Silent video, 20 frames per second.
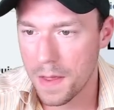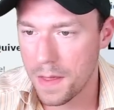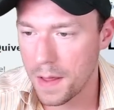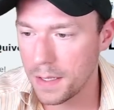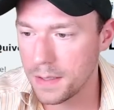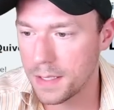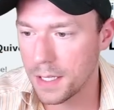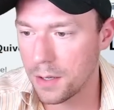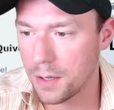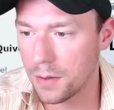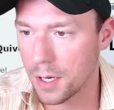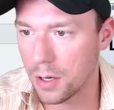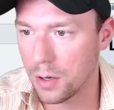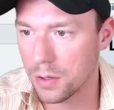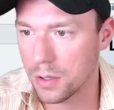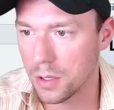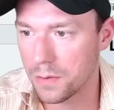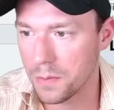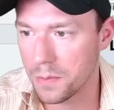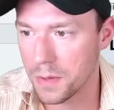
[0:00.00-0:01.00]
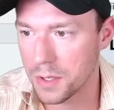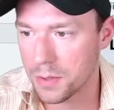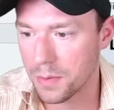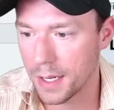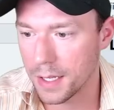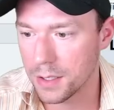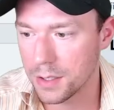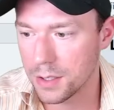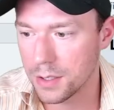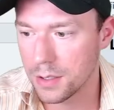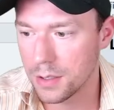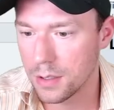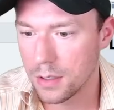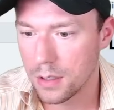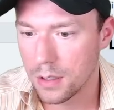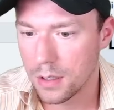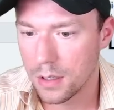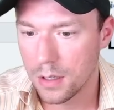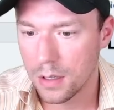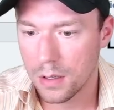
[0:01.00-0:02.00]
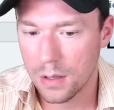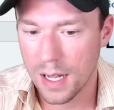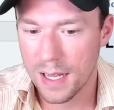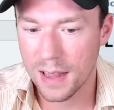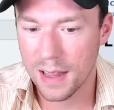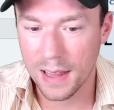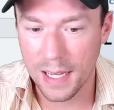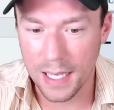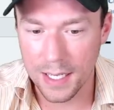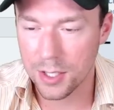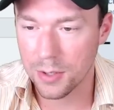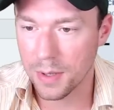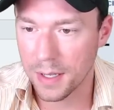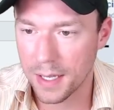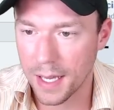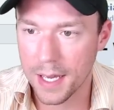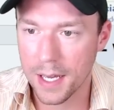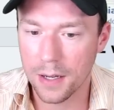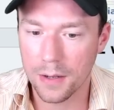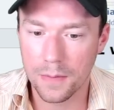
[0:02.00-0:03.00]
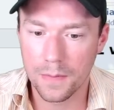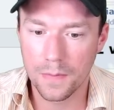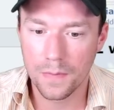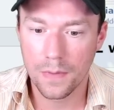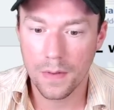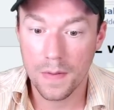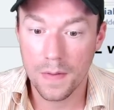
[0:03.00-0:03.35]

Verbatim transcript: I think Ditto can Oko from this range. At least two at K O.